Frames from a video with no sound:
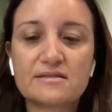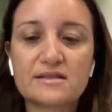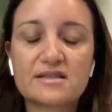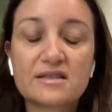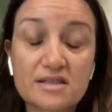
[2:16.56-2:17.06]

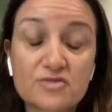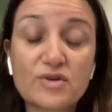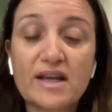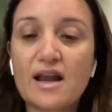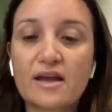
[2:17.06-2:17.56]

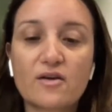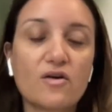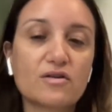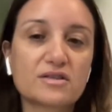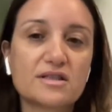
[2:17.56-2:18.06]
necessary, like
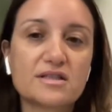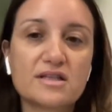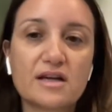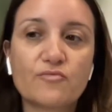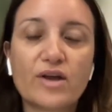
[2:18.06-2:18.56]

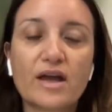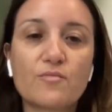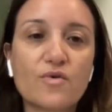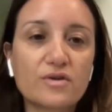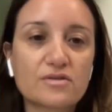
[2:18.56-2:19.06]
oxygen. We
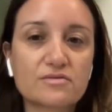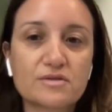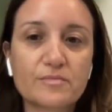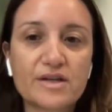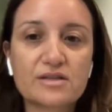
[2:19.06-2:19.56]
can monitor
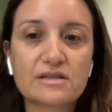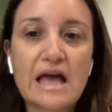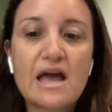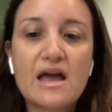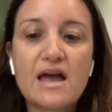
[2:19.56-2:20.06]
the patient,
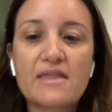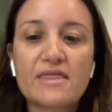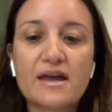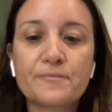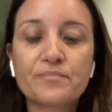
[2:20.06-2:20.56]

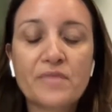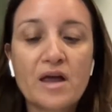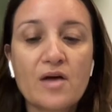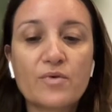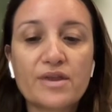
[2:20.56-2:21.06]
and then
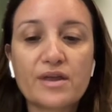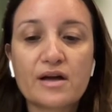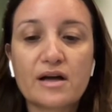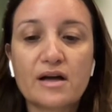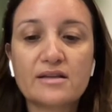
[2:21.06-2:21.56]
with
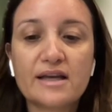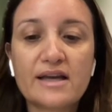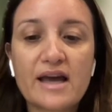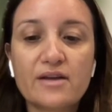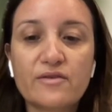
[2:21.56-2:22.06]

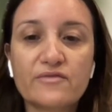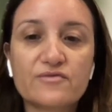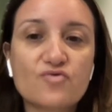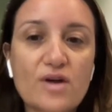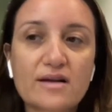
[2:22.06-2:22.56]
the aid of
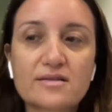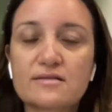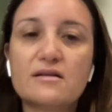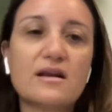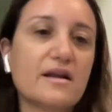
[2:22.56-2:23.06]
drugs,
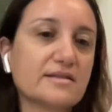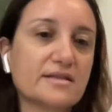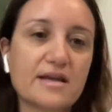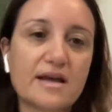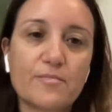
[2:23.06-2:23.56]
let's
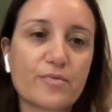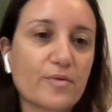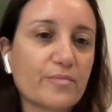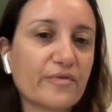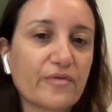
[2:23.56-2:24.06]
say
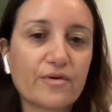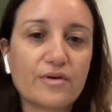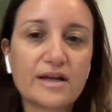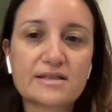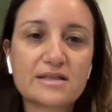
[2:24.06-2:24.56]

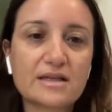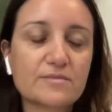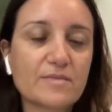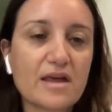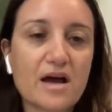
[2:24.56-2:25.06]
propofol, let's say
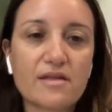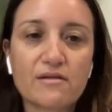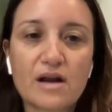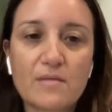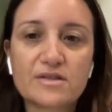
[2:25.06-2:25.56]

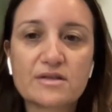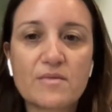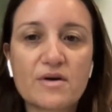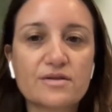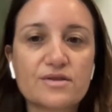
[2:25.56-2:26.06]
midazolam, some
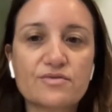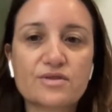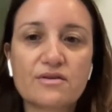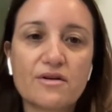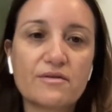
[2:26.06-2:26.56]
others use
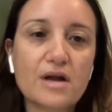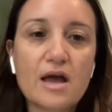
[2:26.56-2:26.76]
another.